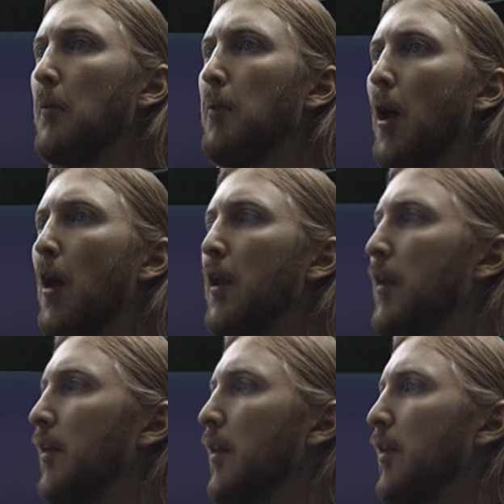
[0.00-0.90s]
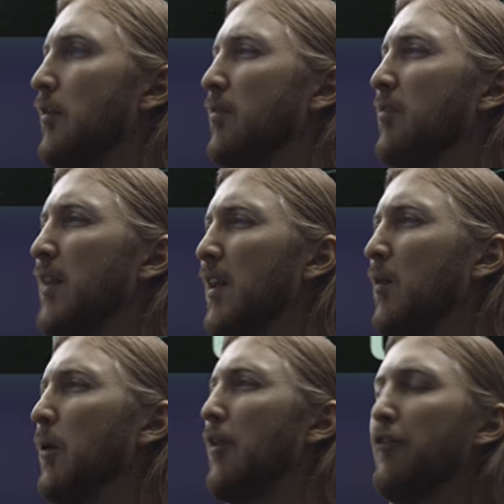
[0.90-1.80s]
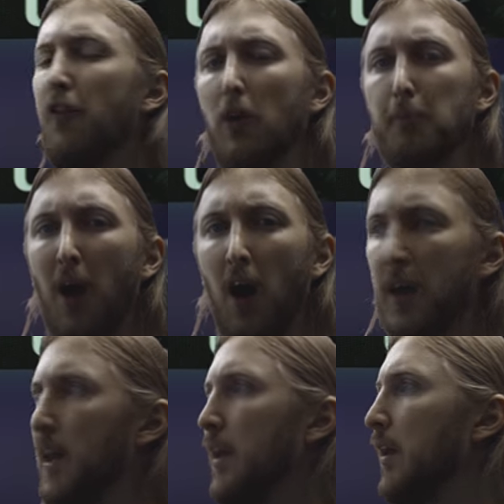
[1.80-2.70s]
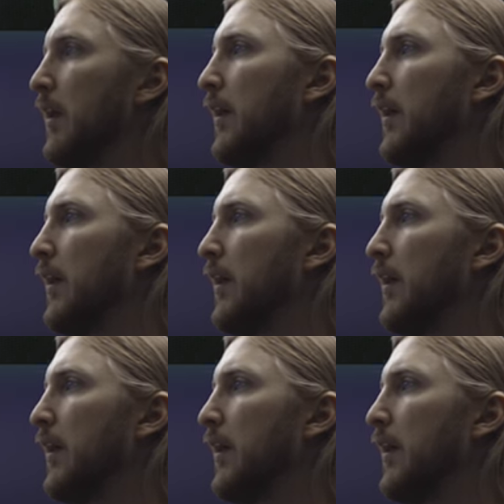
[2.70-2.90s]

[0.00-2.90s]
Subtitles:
but it's still with a full body